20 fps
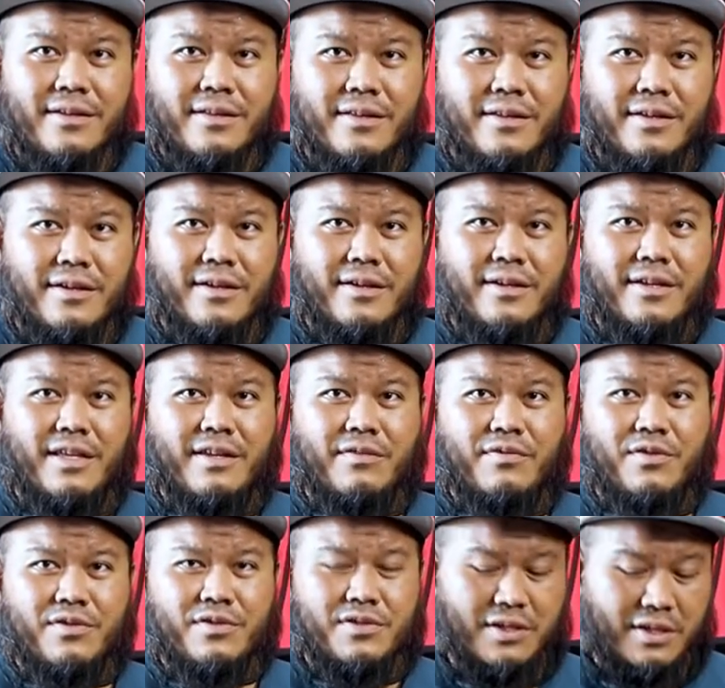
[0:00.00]
the
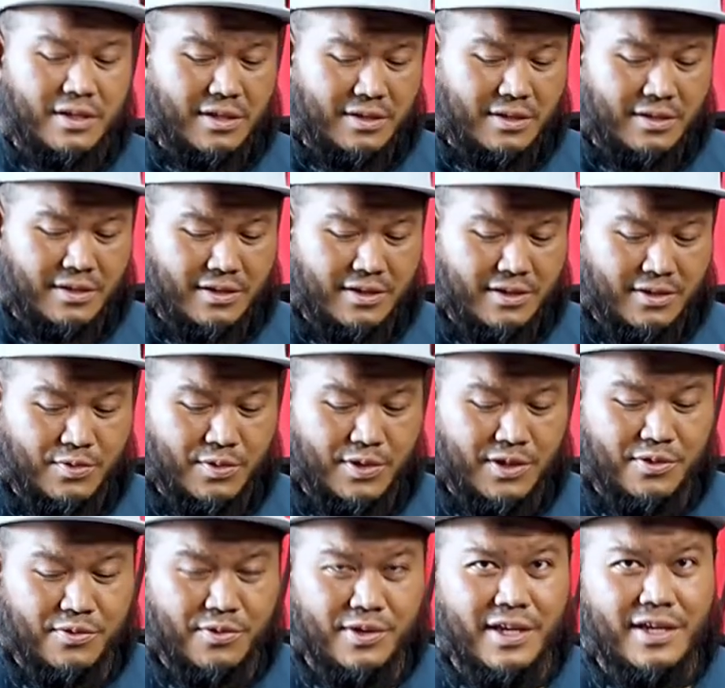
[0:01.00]
Evos in
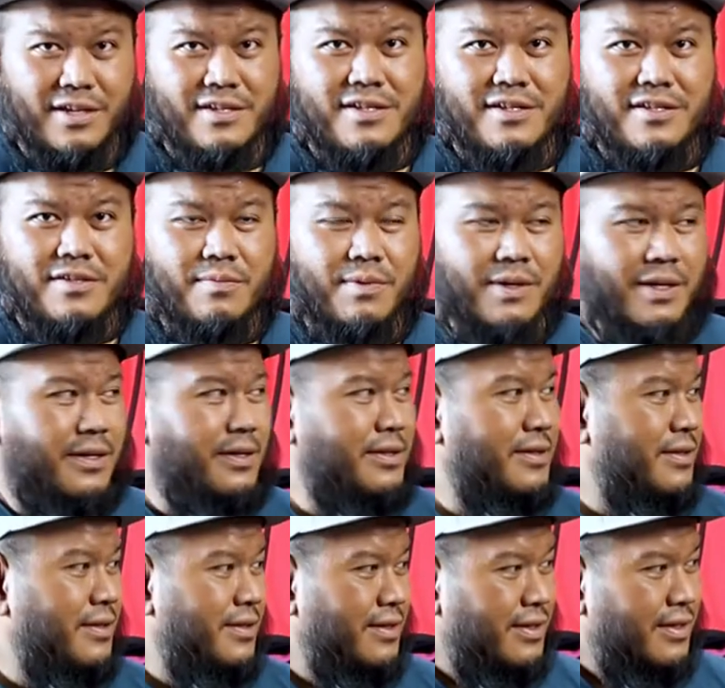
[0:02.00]
22 kgs,
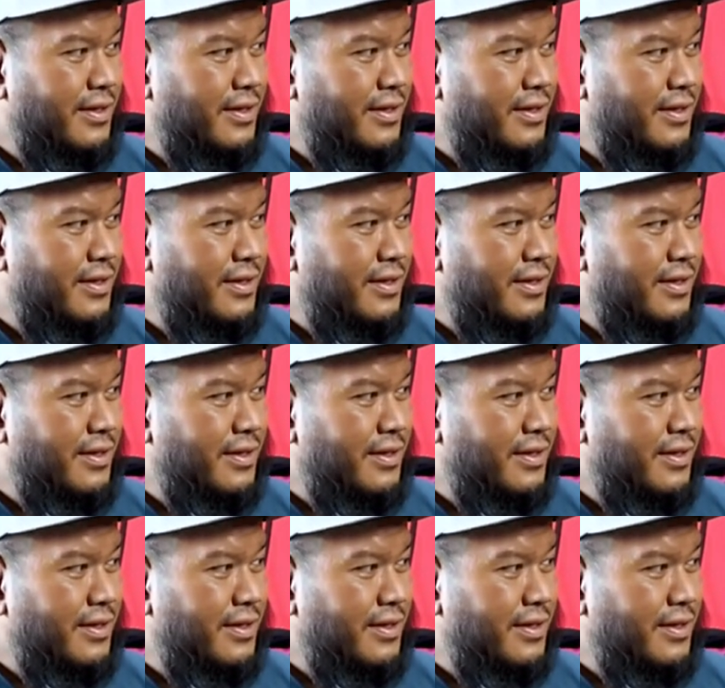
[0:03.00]
but